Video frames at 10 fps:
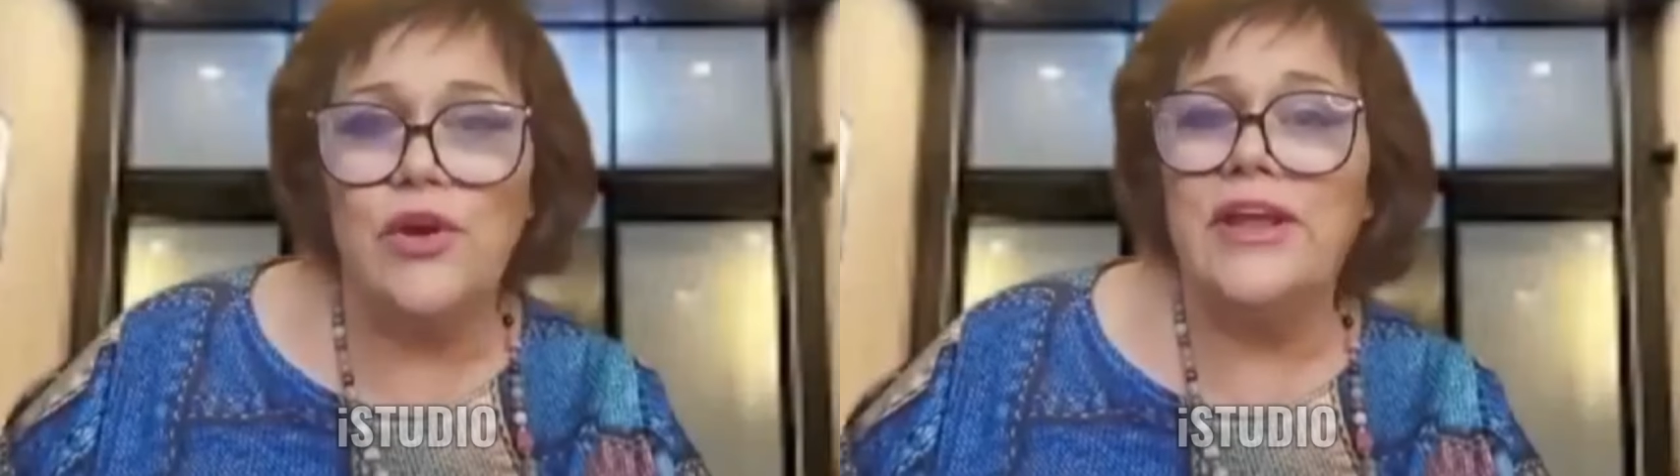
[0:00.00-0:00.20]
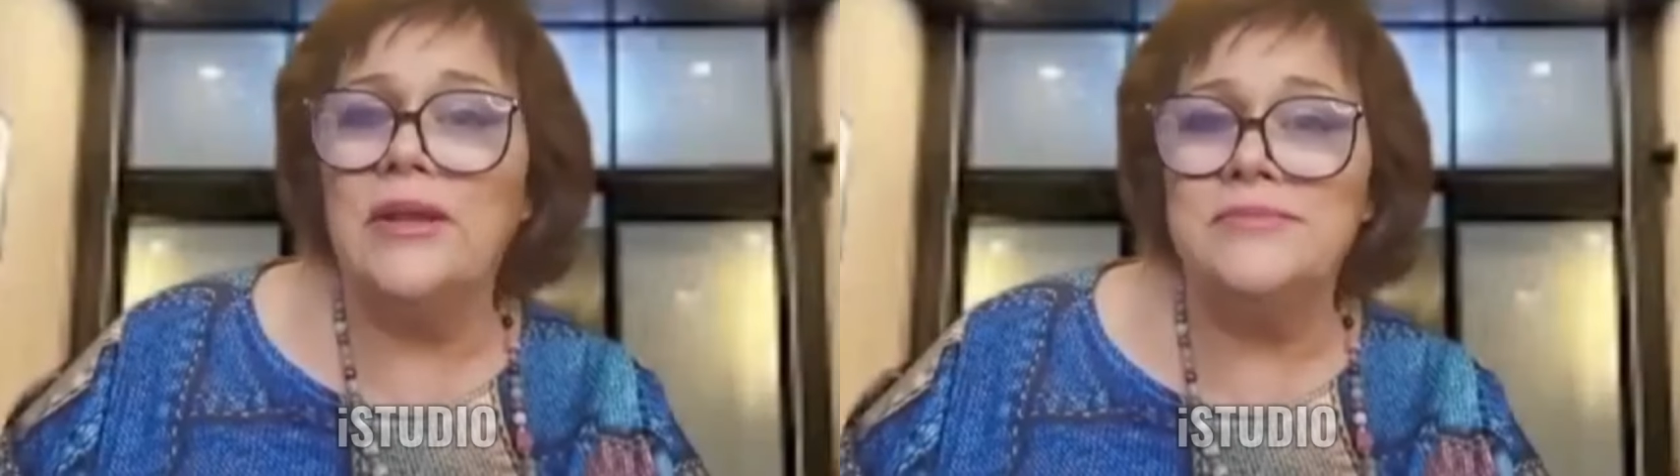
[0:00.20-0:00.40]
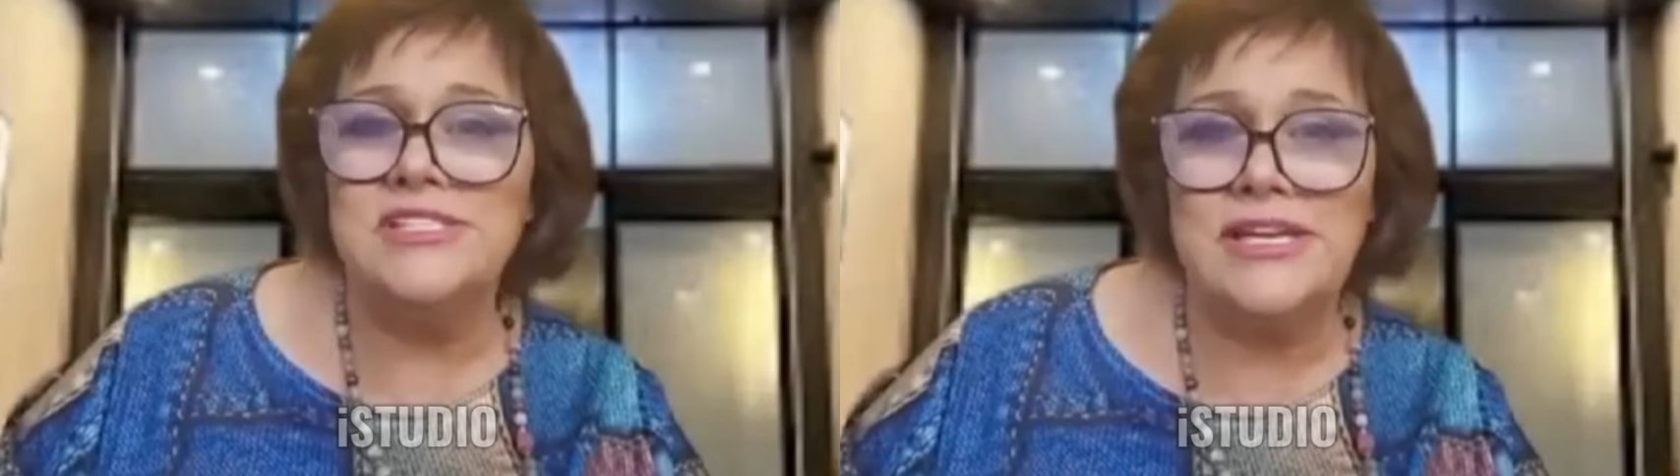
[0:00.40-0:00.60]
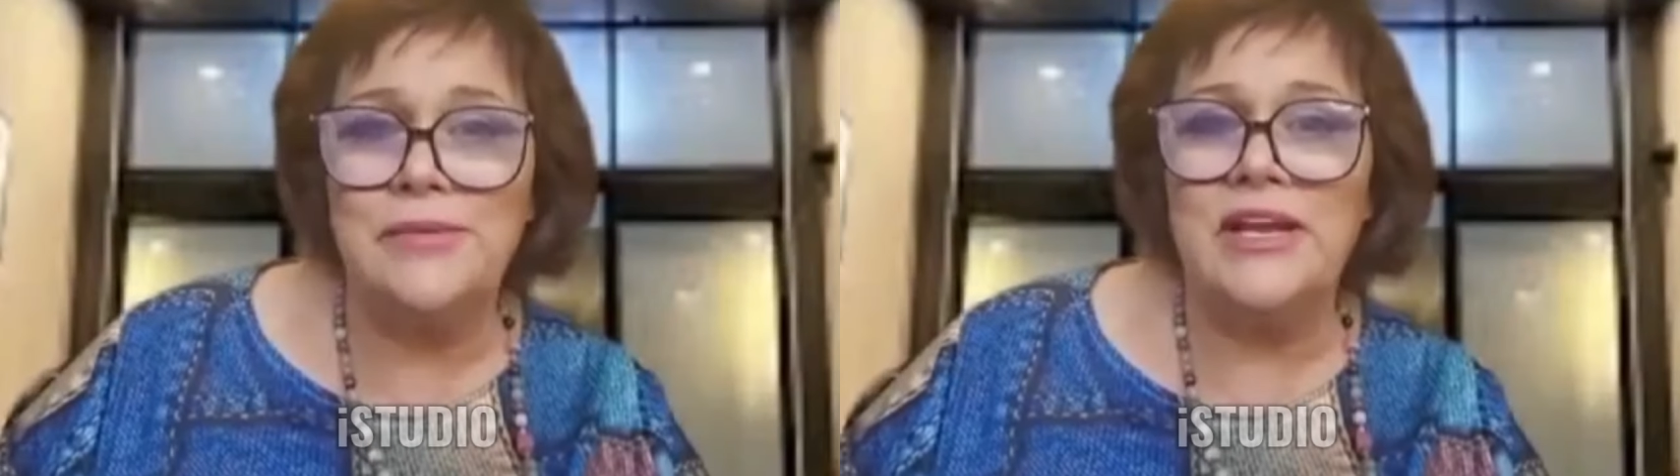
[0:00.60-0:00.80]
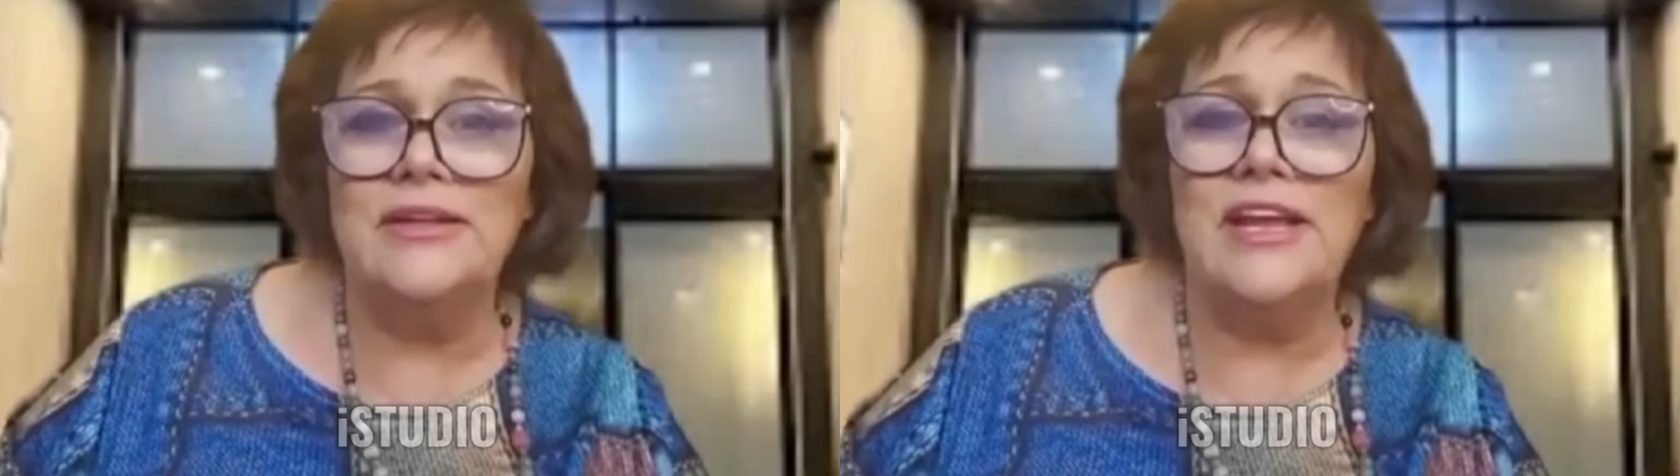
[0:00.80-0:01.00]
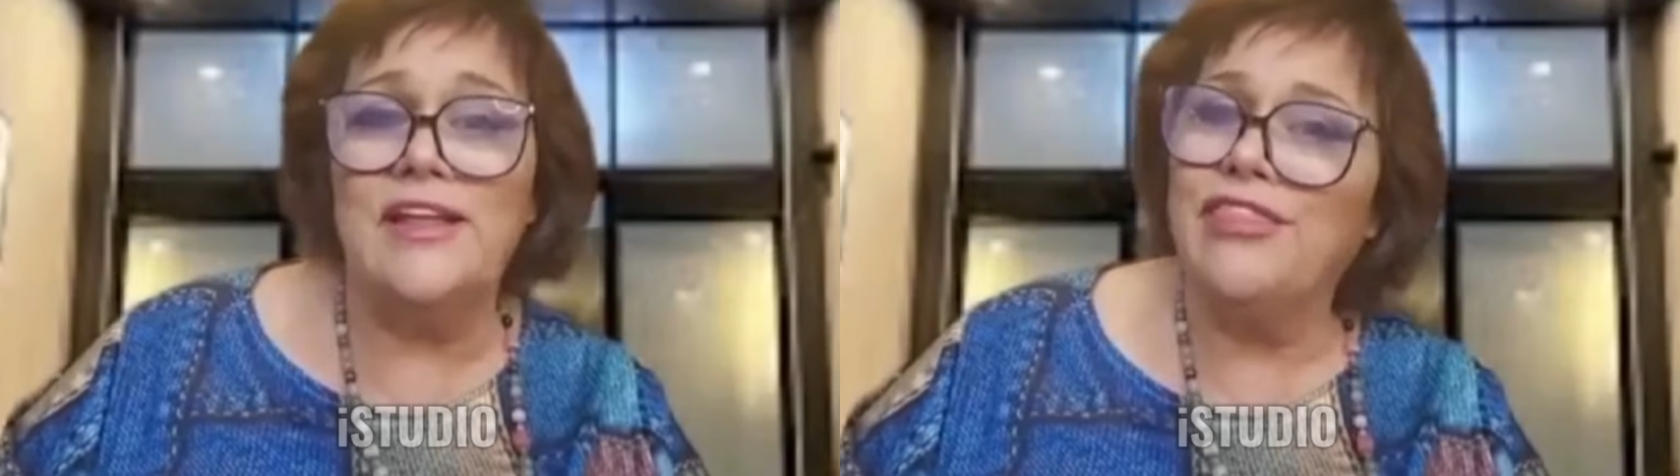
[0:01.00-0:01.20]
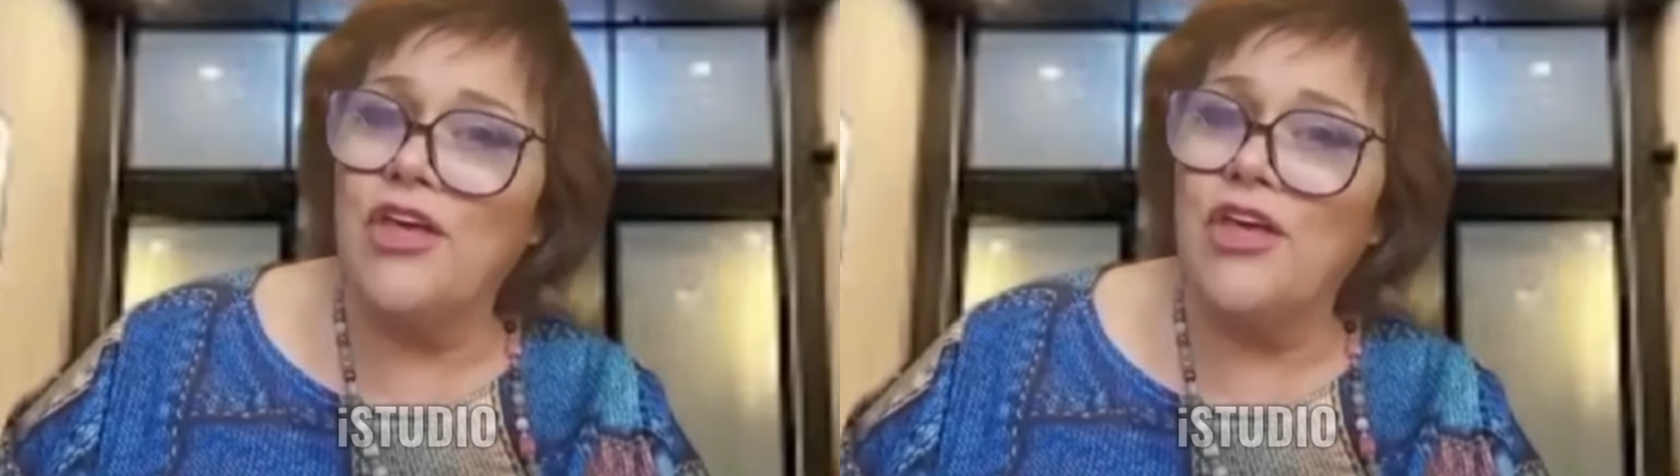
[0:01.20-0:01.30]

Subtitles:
William seemingly